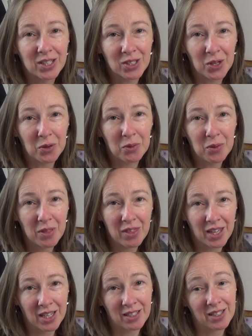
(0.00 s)
so
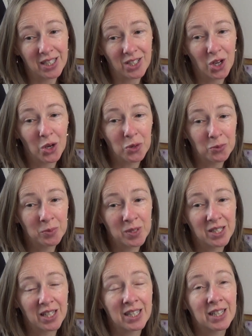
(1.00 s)
things need
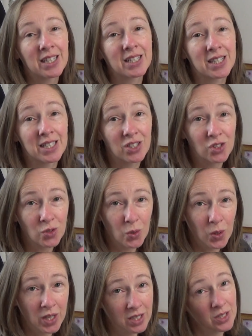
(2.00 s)
homes and things need
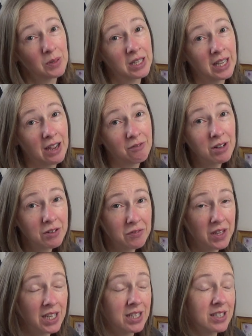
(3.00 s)
sorting, so I can get rid of
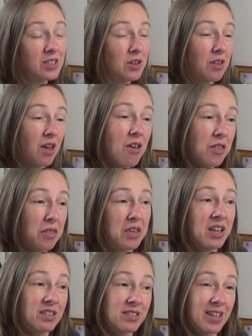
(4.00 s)
things so other
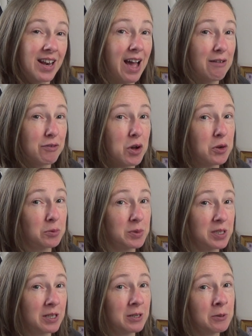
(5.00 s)
things can have
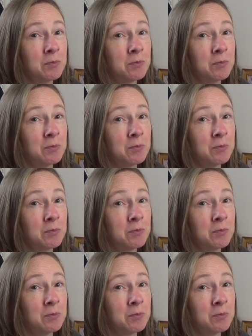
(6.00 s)
homes.